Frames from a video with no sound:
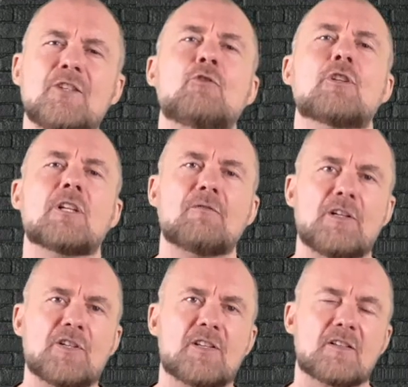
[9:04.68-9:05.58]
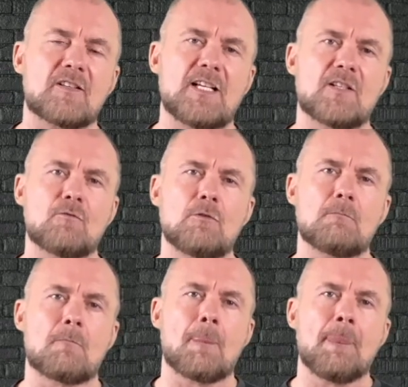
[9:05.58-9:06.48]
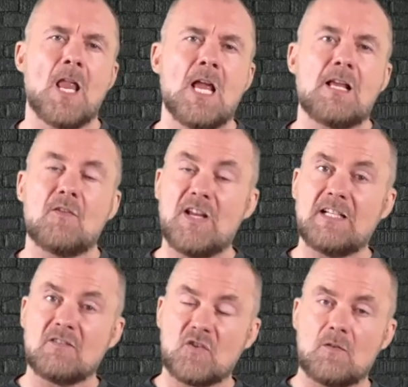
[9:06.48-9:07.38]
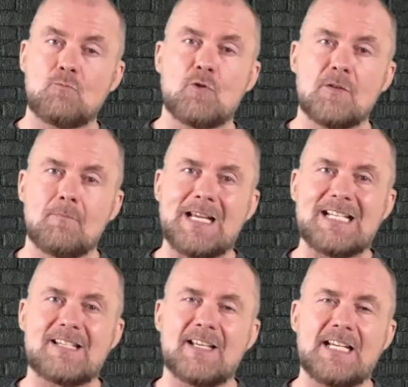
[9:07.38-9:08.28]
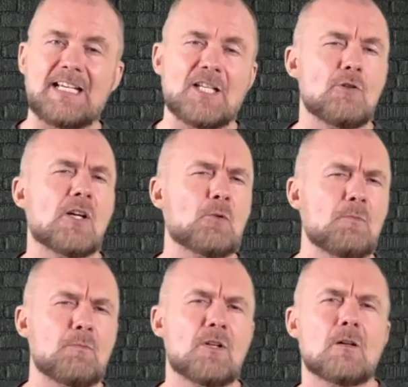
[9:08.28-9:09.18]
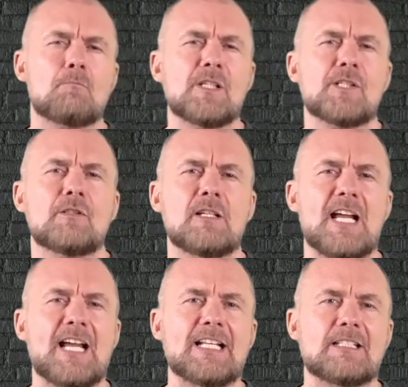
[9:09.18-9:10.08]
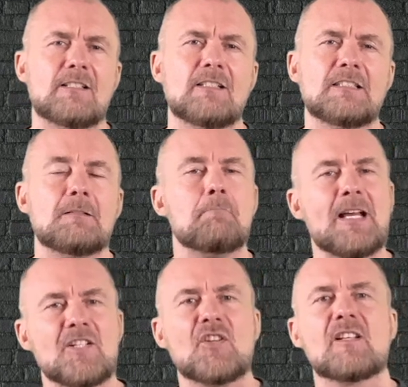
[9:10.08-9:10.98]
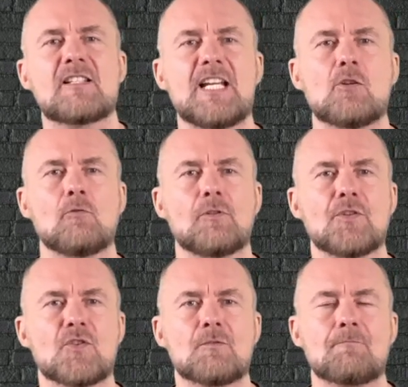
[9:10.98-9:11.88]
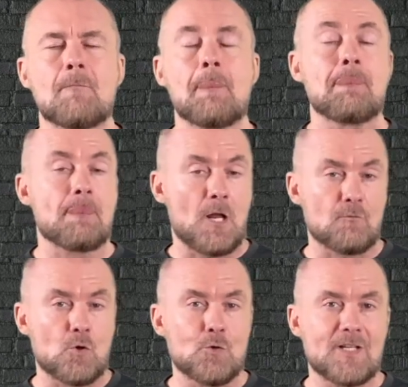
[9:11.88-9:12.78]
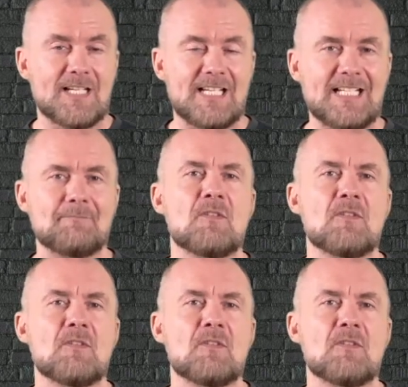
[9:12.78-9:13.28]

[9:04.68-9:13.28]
you're not very successful. Then someone may say, can you help me become better at managing stakeholders? Of course I can.